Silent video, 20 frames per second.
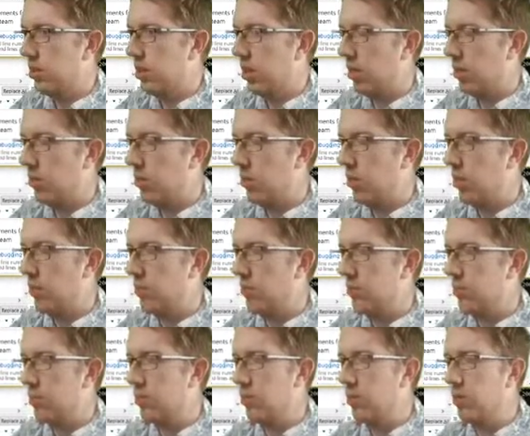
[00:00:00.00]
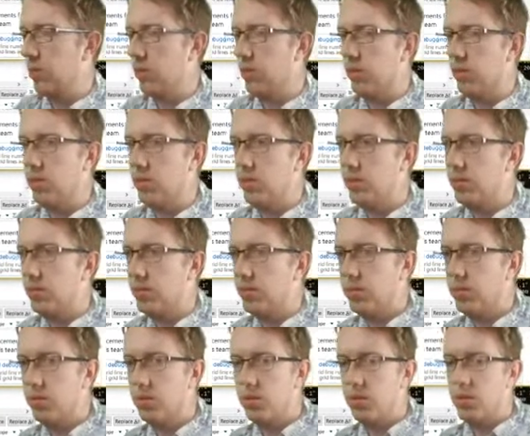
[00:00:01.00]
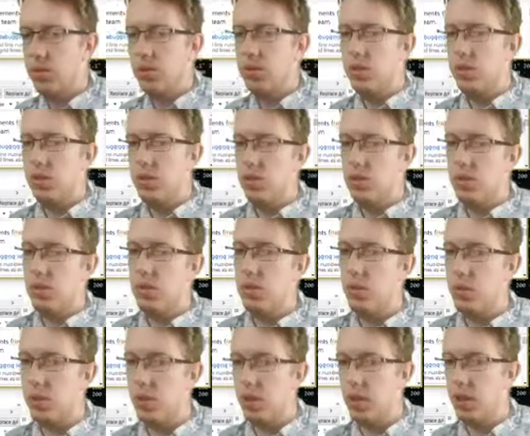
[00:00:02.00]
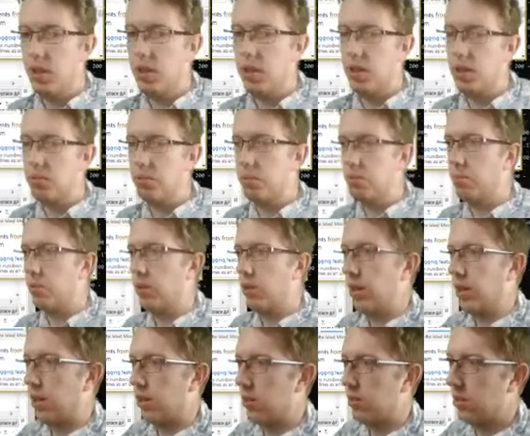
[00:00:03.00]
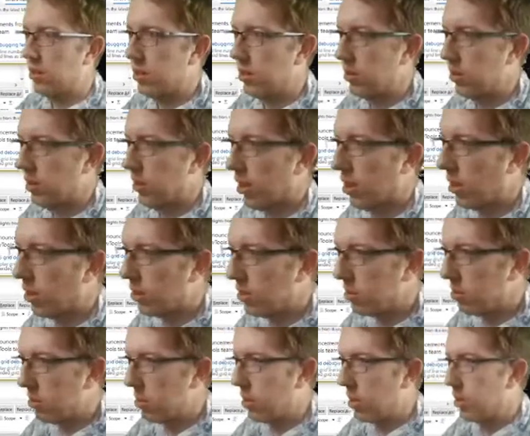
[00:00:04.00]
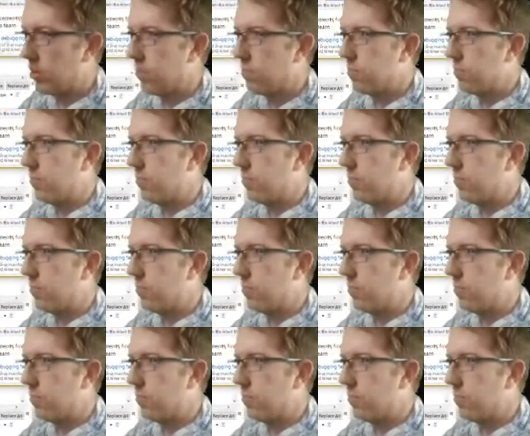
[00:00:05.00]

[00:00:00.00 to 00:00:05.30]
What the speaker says: And one of them is null. Okay, that could be a player I deleted or something.